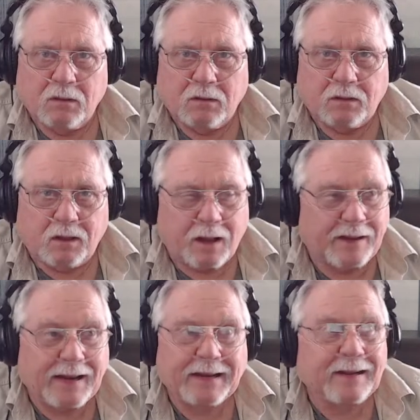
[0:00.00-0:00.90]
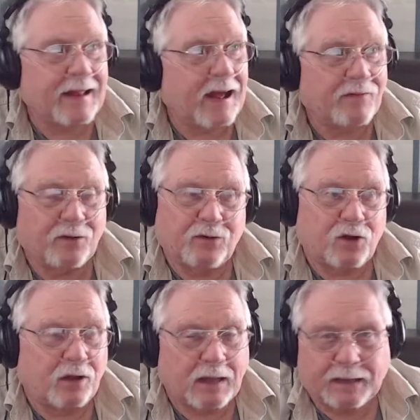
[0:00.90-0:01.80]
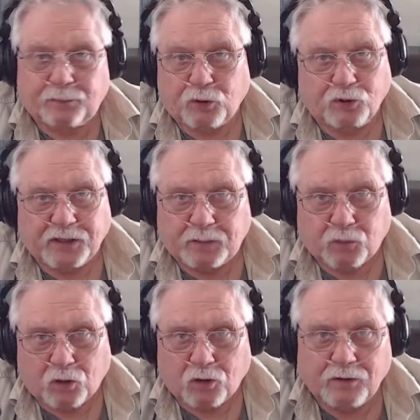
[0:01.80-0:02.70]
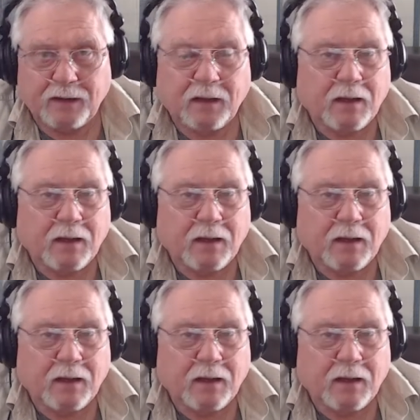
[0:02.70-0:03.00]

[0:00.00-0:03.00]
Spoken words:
You know, and they were not like a protein bar.